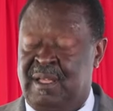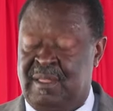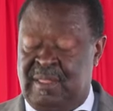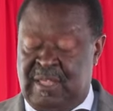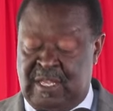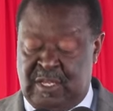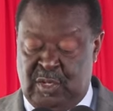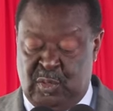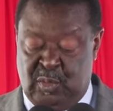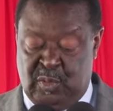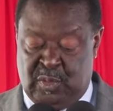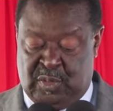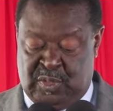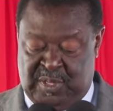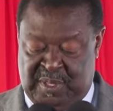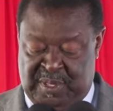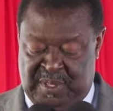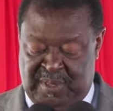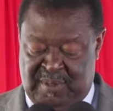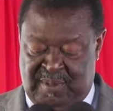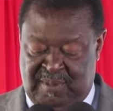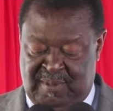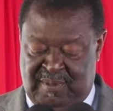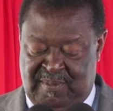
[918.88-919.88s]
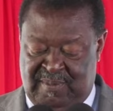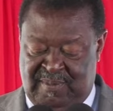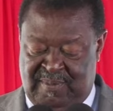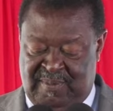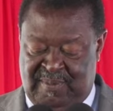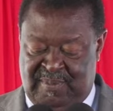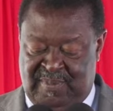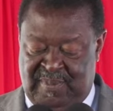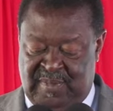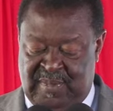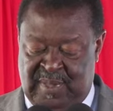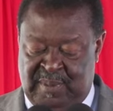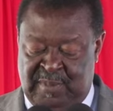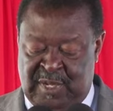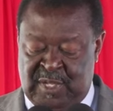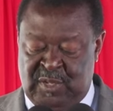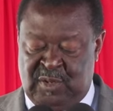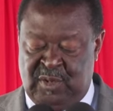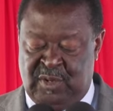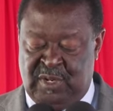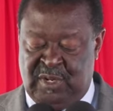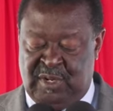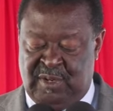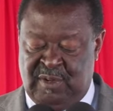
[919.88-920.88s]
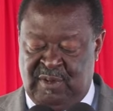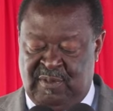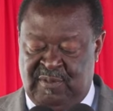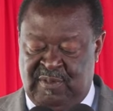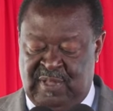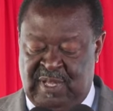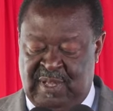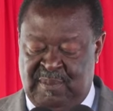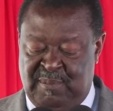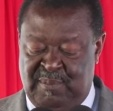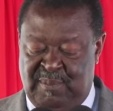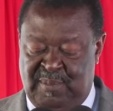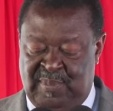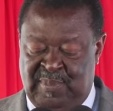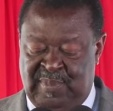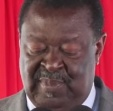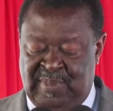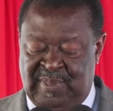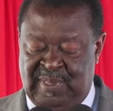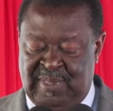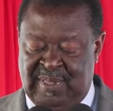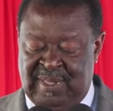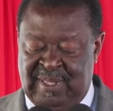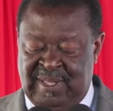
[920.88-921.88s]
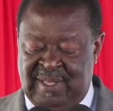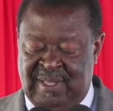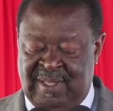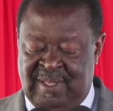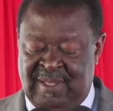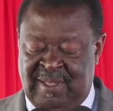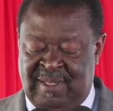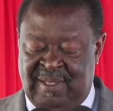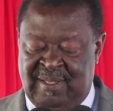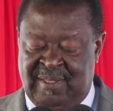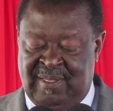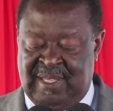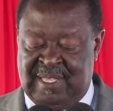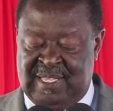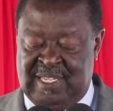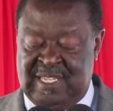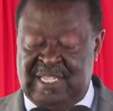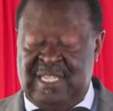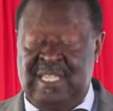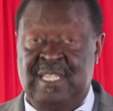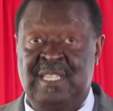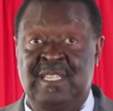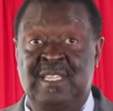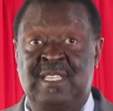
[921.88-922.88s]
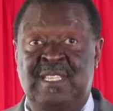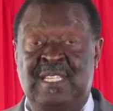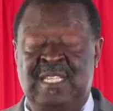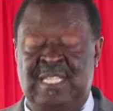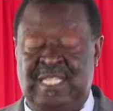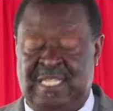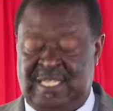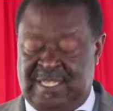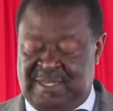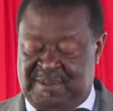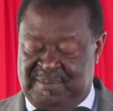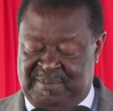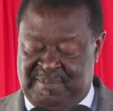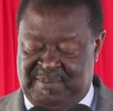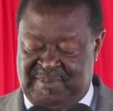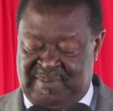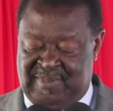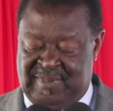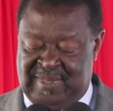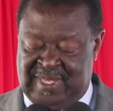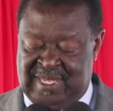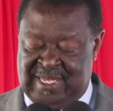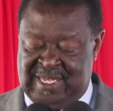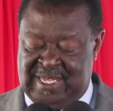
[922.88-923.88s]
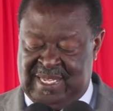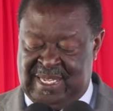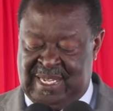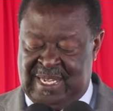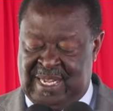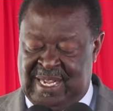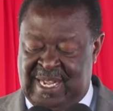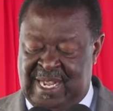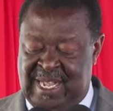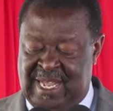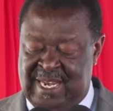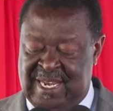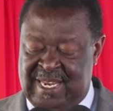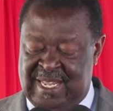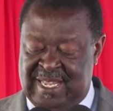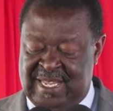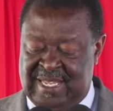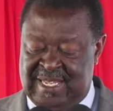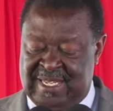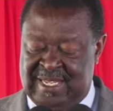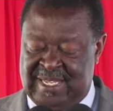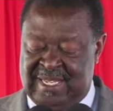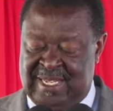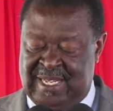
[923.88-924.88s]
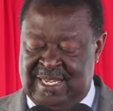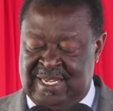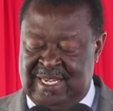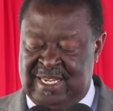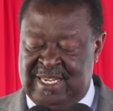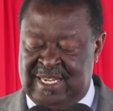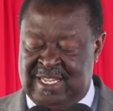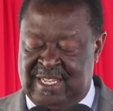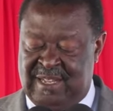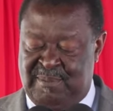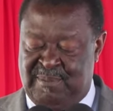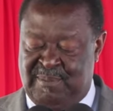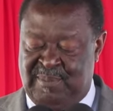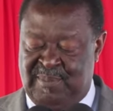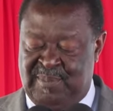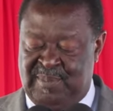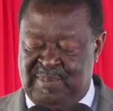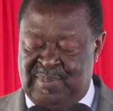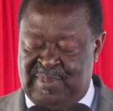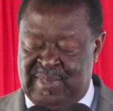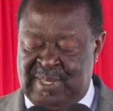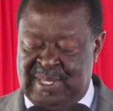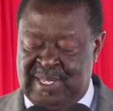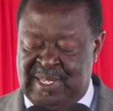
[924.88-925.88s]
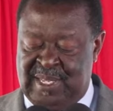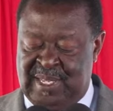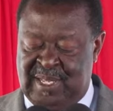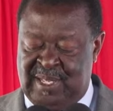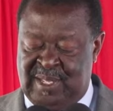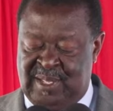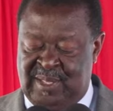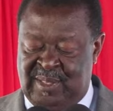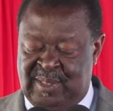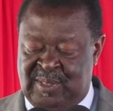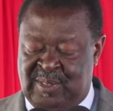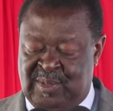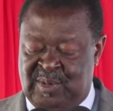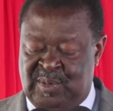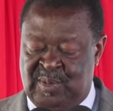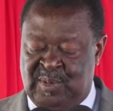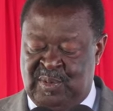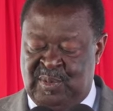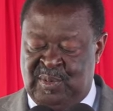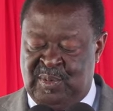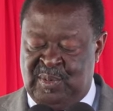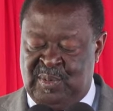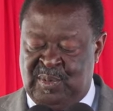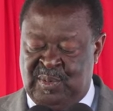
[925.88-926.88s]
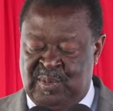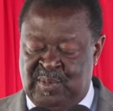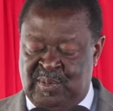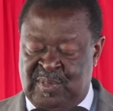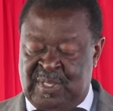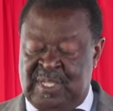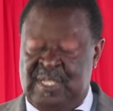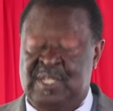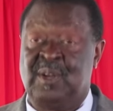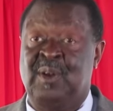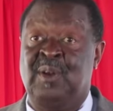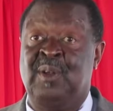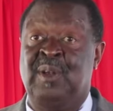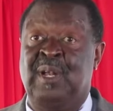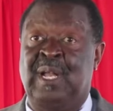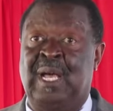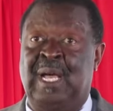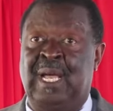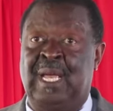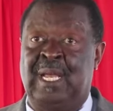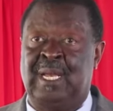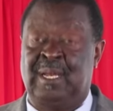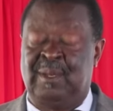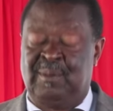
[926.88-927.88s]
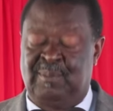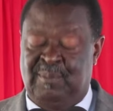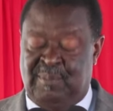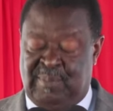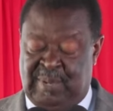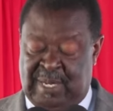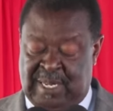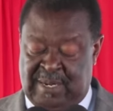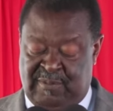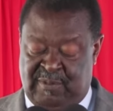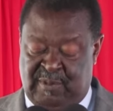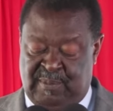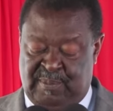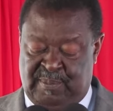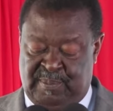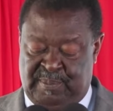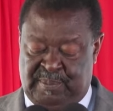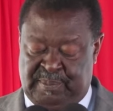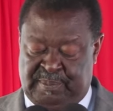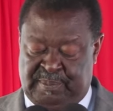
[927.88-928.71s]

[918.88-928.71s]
The youth, majority of them, the Gen Z, are earning an income through this online platform.